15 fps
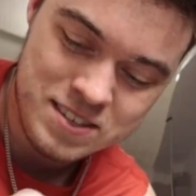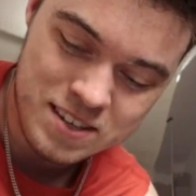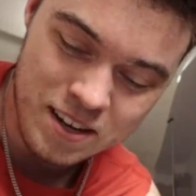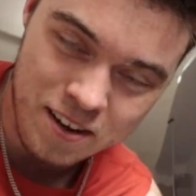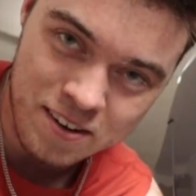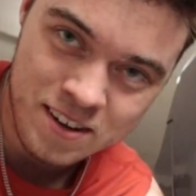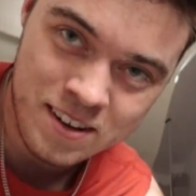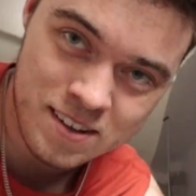
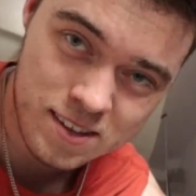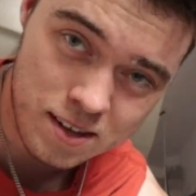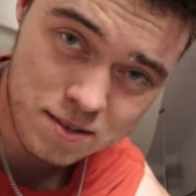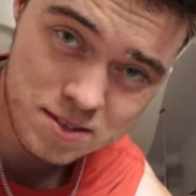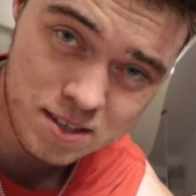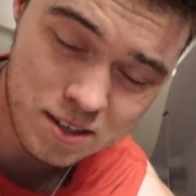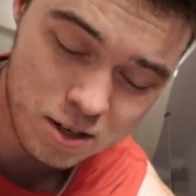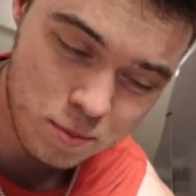So that
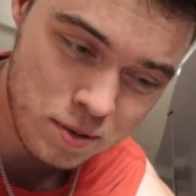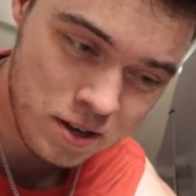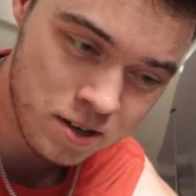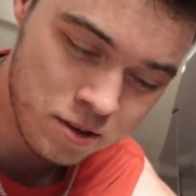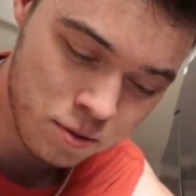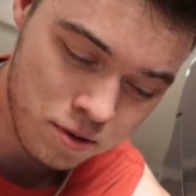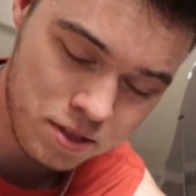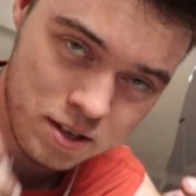was a little bit
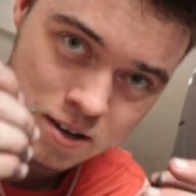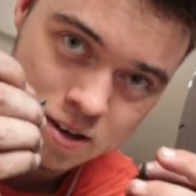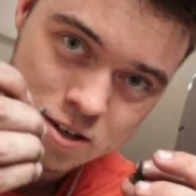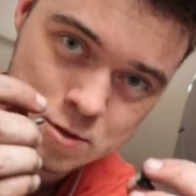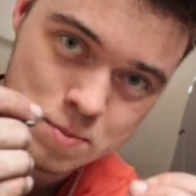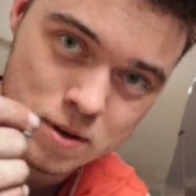unorthodox,